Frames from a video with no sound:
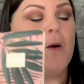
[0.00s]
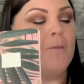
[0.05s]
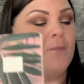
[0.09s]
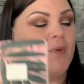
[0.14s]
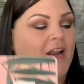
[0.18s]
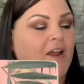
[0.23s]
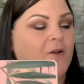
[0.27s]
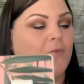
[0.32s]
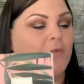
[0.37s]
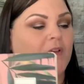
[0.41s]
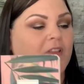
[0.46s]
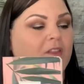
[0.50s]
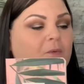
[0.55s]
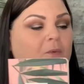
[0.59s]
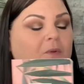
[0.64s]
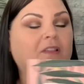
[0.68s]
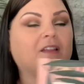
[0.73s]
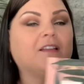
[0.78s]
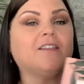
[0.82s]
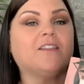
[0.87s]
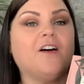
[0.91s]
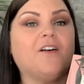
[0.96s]
But I really,
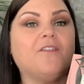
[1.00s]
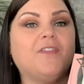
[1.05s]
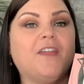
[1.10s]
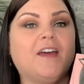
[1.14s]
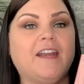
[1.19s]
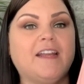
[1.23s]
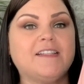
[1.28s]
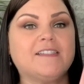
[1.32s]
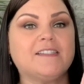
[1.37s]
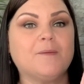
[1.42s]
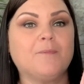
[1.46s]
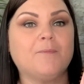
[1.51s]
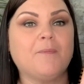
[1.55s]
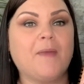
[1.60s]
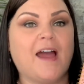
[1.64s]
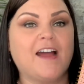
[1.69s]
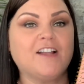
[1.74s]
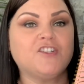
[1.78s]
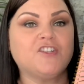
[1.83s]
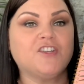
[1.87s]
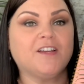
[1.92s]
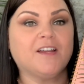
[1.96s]
really love that it's a
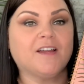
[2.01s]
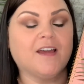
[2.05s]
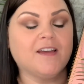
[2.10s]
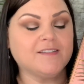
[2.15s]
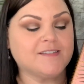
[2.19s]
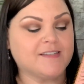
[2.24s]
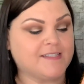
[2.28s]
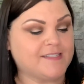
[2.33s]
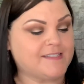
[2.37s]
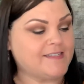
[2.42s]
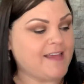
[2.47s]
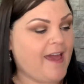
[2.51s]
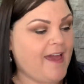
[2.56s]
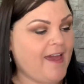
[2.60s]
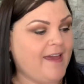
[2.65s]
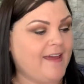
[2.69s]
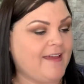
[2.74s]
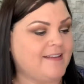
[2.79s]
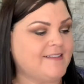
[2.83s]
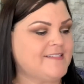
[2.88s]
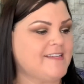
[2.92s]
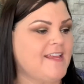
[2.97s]
matching
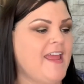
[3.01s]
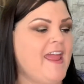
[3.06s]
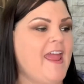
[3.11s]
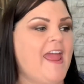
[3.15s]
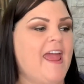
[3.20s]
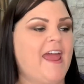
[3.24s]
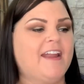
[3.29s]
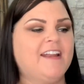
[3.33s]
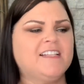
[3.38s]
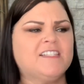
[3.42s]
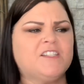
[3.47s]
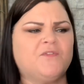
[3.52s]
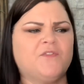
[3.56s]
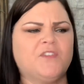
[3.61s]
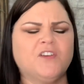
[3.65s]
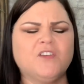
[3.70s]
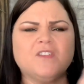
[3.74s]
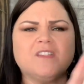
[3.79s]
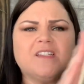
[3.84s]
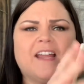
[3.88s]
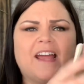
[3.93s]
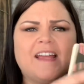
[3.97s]
set. And it
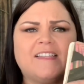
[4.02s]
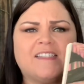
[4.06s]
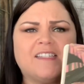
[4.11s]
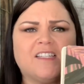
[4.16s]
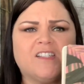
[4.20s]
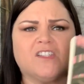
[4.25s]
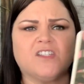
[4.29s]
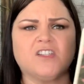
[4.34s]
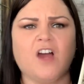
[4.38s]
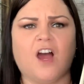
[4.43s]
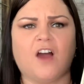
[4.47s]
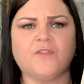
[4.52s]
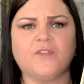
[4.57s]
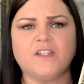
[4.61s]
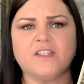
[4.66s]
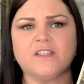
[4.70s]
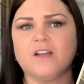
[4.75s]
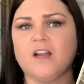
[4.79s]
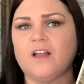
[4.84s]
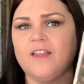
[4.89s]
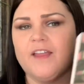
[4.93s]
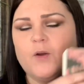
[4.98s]
feels nice and soft.
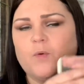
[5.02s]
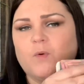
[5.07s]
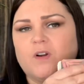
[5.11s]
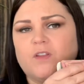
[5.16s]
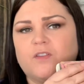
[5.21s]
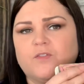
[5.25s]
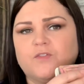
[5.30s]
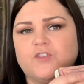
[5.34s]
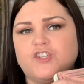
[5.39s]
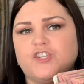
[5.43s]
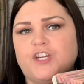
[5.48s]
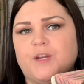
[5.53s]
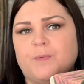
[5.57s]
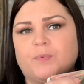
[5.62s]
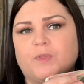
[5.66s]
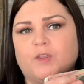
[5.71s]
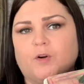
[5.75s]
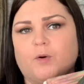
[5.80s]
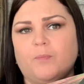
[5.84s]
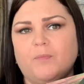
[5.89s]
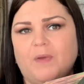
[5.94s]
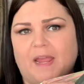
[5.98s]
It's not like one of those cheap
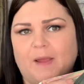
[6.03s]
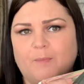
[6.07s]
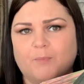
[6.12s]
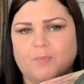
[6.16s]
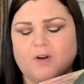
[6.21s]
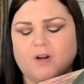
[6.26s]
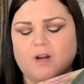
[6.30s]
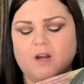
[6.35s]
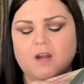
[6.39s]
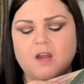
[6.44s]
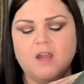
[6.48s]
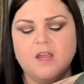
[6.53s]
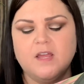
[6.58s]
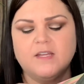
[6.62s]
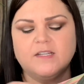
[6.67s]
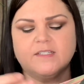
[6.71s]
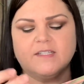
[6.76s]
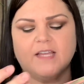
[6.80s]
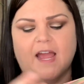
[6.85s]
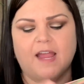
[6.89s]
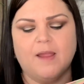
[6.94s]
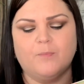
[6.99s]
little paper
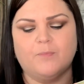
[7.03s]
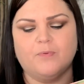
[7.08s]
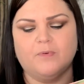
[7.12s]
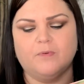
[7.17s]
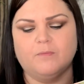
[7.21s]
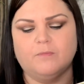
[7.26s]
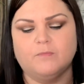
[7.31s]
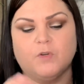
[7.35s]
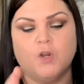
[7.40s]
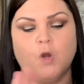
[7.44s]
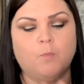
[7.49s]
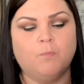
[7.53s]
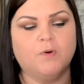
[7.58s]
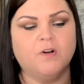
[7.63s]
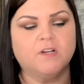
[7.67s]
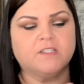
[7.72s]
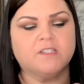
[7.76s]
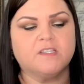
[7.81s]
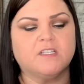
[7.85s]
type notebooks.